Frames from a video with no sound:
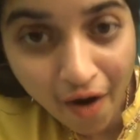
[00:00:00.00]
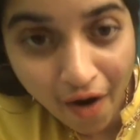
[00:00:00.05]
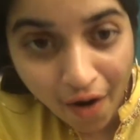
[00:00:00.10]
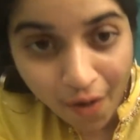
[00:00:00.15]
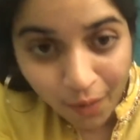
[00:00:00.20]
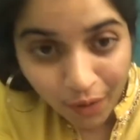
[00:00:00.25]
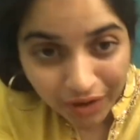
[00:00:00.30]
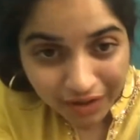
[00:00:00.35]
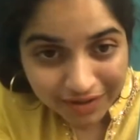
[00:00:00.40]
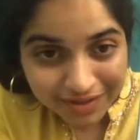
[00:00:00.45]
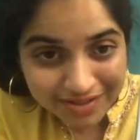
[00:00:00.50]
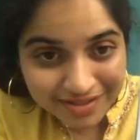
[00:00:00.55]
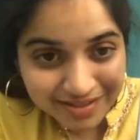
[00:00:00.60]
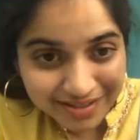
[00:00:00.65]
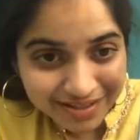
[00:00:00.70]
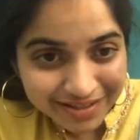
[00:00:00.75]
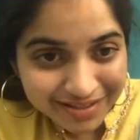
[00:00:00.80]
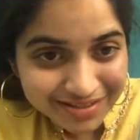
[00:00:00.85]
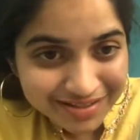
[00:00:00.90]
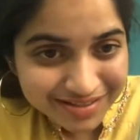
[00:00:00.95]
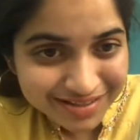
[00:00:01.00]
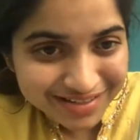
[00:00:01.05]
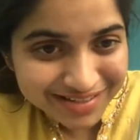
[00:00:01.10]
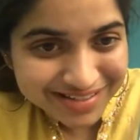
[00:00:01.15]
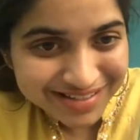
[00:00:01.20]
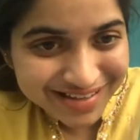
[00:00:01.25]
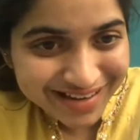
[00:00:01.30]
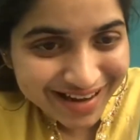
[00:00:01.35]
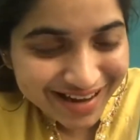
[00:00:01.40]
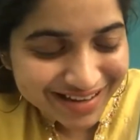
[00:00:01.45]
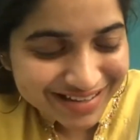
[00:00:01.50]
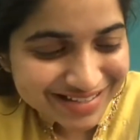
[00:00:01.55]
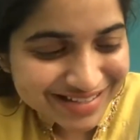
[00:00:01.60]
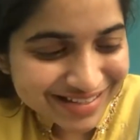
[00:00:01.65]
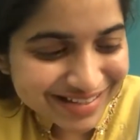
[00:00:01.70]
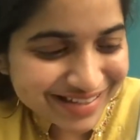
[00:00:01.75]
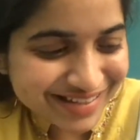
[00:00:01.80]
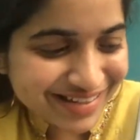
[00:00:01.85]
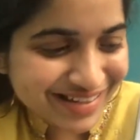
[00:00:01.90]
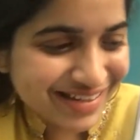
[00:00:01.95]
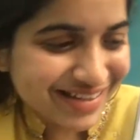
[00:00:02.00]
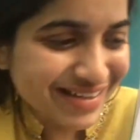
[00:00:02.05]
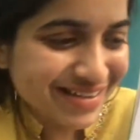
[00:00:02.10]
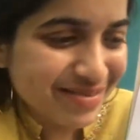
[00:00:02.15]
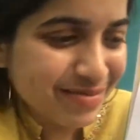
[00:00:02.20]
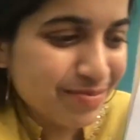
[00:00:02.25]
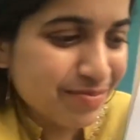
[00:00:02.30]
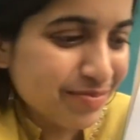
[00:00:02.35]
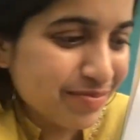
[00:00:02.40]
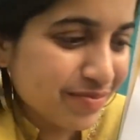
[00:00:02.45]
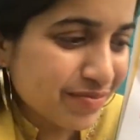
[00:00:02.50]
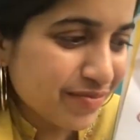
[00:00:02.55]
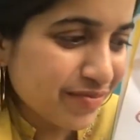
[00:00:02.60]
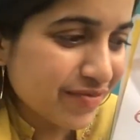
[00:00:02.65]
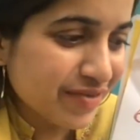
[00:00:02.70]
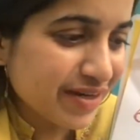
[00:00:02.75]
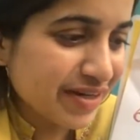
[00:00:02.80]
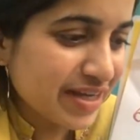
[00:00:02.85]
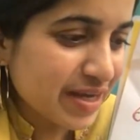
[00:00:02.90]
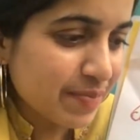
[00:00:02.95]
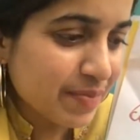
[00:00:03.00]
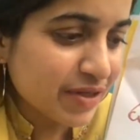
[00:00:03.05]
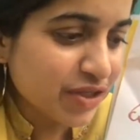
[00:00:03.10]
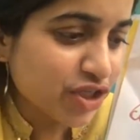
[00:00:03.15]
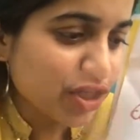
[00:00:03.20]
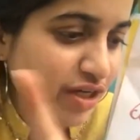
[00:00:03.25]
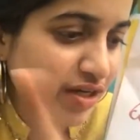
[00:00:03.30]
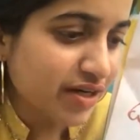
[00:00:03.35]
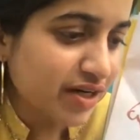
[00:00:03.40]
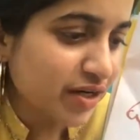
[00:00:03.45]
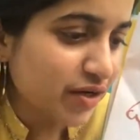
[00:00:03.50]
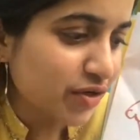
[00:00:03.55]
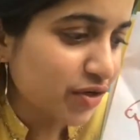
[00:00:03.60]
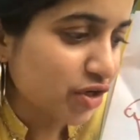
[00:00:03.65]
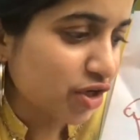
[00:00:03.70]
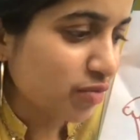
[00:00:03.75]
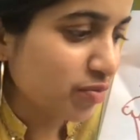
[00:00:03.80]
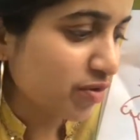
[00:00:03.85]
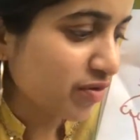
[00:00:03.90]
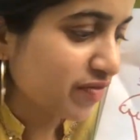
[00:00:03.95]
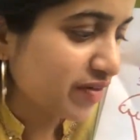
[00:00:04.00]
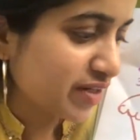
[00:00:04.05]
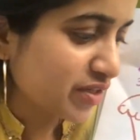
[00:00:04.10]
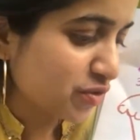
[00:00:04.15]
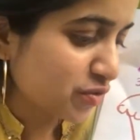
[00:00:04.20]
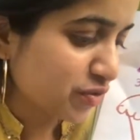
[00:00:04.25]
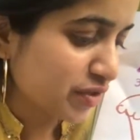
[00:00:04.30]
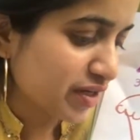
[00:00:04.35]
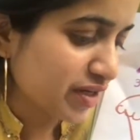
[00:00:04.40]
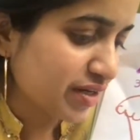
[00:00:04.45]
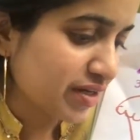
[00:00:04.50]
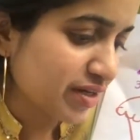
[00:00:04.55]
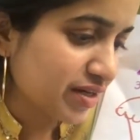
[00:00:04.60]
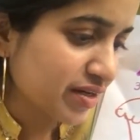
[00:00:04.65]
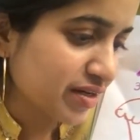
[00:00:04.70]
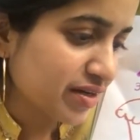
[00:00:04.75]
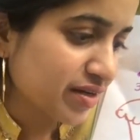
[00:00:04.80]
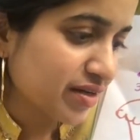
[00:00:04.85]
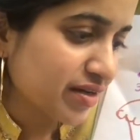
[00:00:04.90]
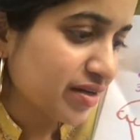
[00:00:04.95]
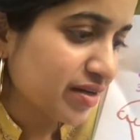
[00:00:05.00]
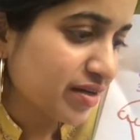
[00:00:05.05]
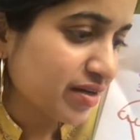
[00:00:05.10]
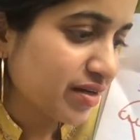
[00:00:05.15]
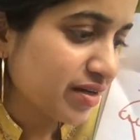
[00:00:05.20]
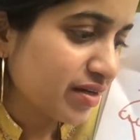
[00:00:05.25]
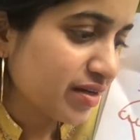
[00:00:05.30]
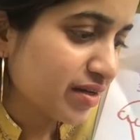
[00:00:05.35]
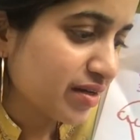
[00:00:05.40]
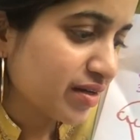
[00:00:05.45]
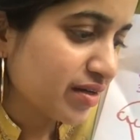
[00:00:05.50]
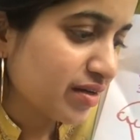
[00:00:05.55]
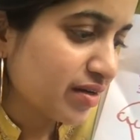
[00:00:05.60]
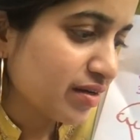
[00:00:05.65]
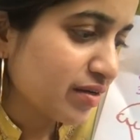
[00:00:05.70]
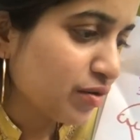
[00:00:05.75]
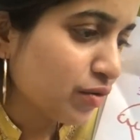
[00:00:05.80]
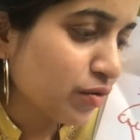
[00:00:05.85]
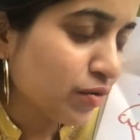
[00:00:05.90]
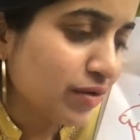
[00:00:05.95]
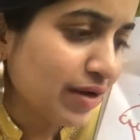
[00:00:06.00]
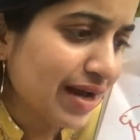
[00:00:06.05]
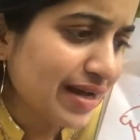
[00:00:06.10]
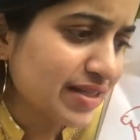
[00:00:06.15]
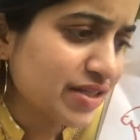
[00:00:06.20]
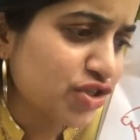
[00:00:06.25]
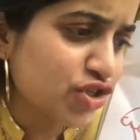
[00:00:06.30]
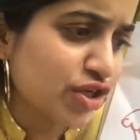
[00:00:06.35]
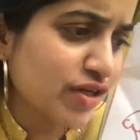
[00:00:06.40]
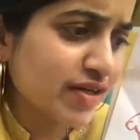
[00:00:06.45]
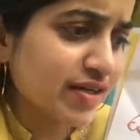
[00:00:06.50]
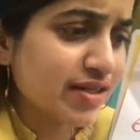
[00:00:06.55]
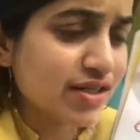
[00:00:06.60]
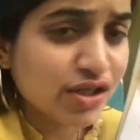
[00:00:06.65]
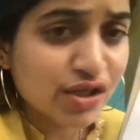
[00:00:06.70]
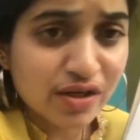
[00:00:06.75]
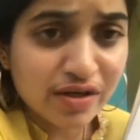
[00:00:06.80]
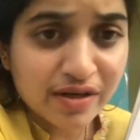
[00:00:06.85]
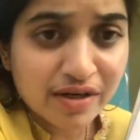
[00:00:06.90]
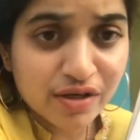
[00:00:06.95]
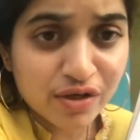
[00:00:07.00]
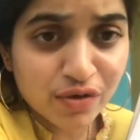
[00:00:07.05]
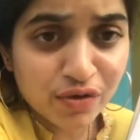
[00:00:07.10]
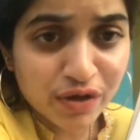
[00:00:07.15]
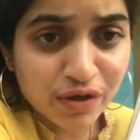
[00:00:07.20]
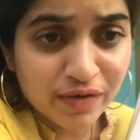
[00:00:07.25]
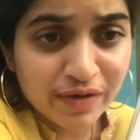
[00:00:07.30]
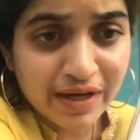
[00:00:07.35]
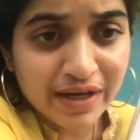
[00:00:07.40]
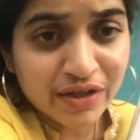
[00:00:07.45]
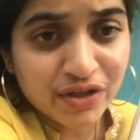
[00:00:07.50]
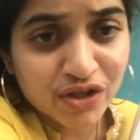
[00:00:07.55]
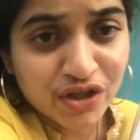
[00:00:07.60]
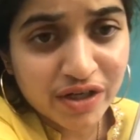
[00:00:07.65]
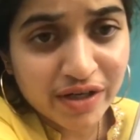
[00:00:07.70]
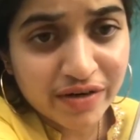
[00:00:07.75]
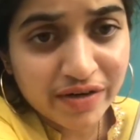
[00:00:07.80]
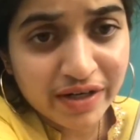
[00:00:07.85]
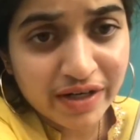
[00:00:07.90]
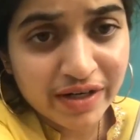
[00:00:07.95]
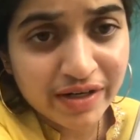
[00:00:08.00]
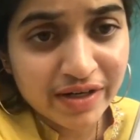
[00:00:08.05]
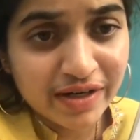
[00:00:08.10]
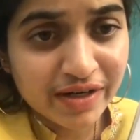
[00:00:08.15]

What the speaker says: What is this? It's an ice cream. We'll keep a cherry on top of it, okay? Who likes cherries, children? Do you like cherry?